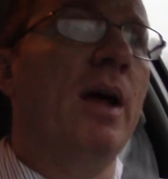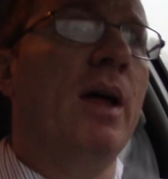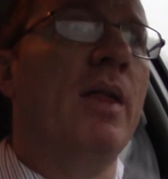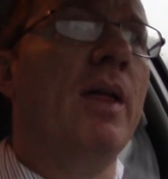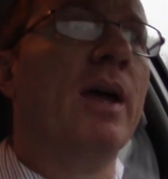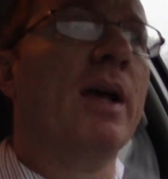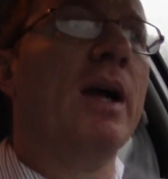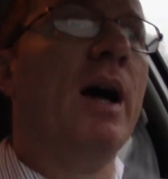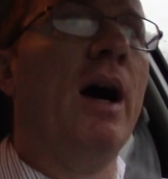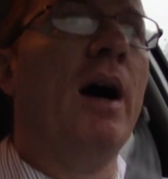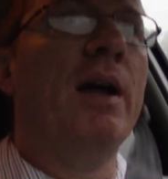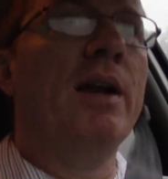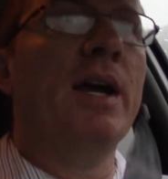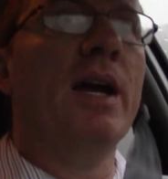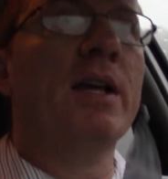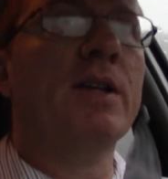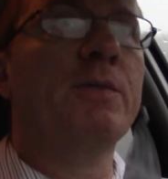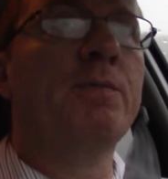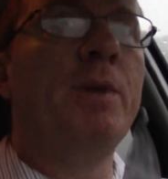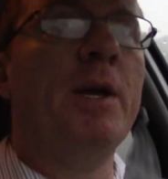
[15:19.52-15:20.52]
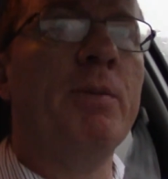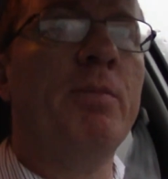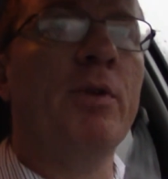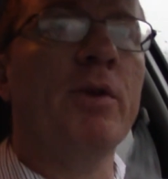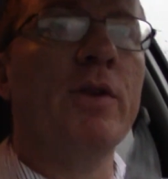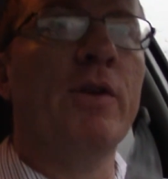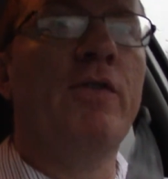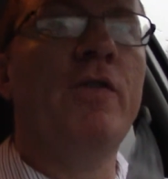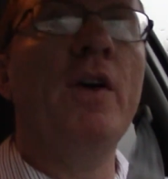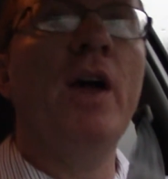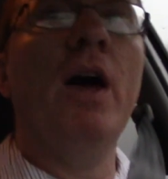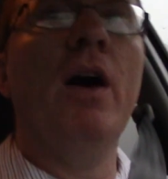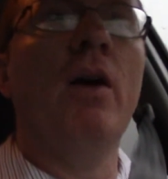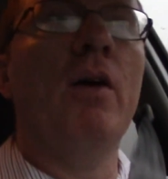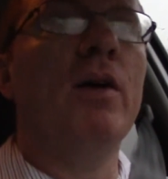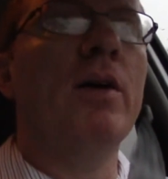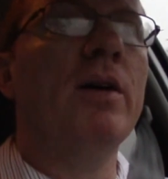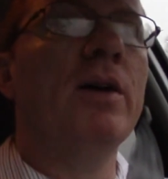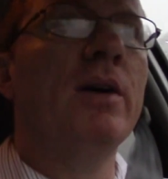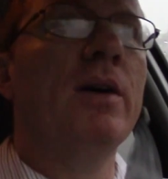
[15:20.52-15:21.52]
that God has people to
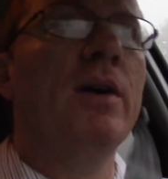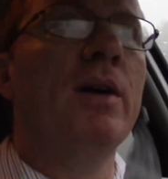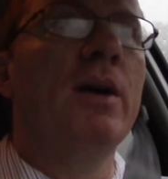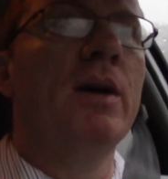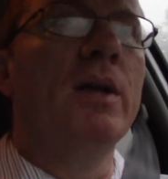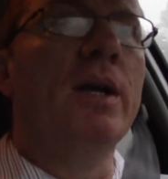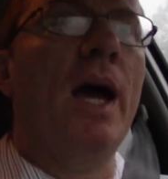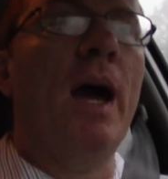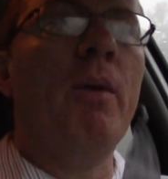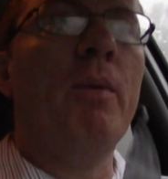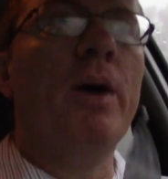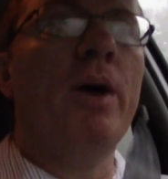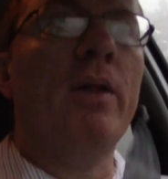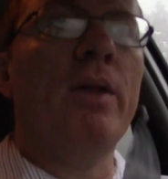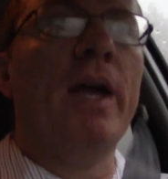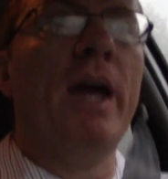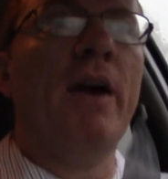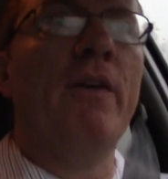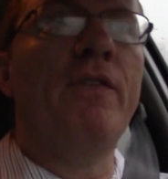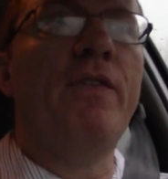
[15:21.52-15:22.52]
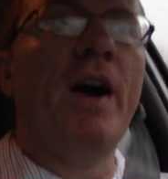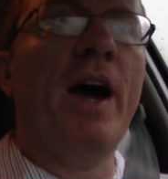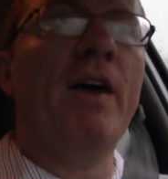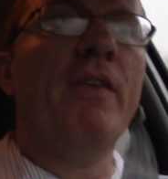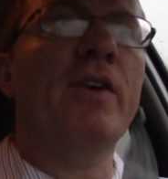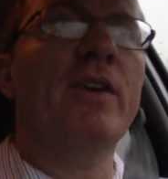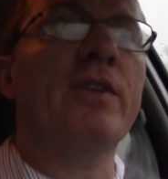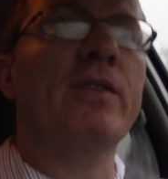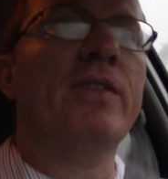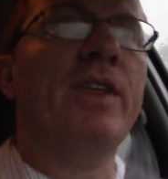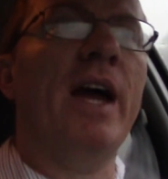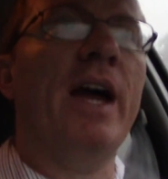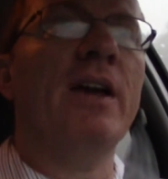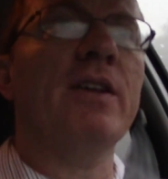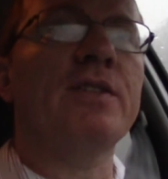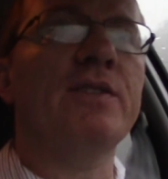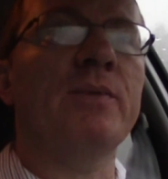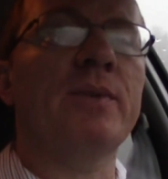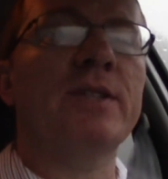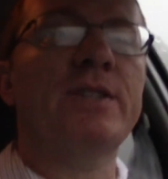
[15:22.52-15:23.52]
fill. Now we only have
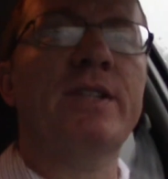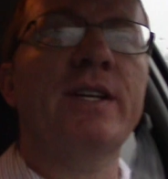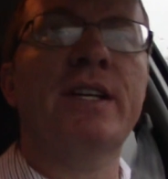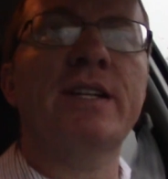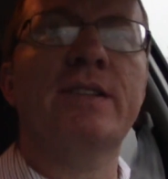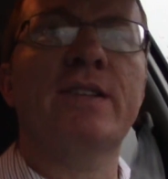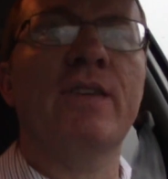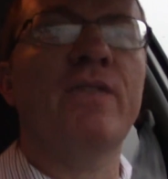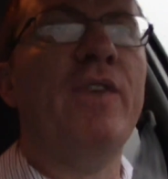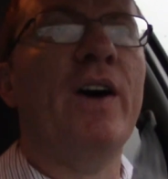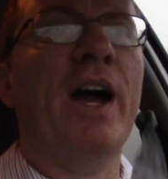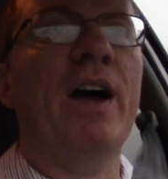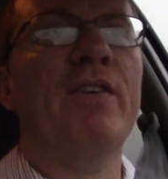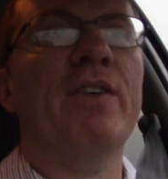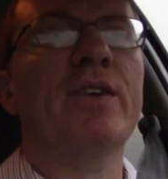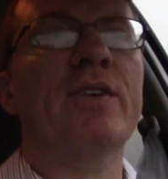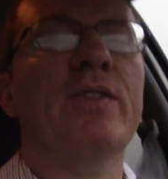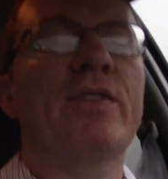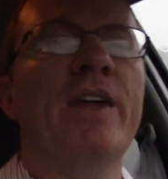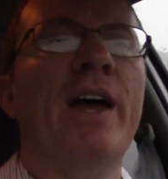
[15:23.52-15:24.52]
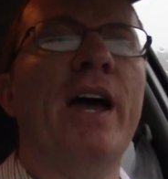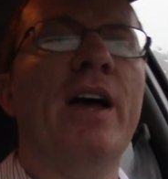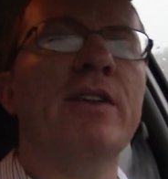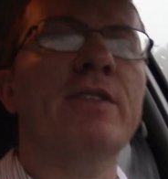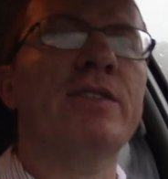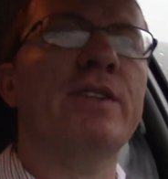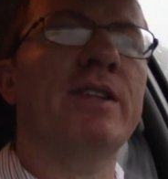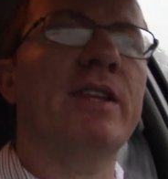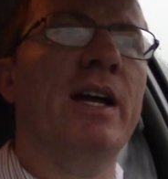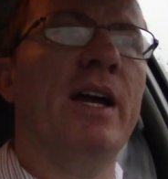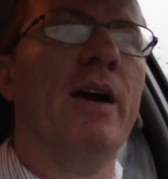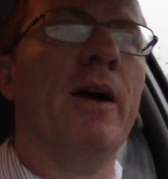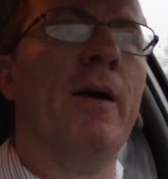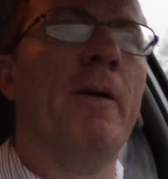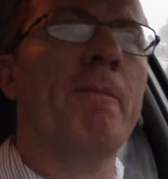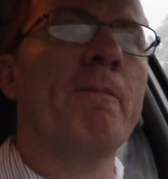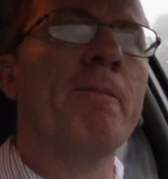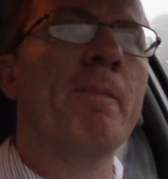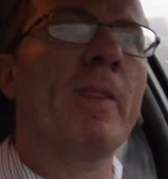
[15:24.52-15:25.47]
500,000. Once he gets to 500,000 there,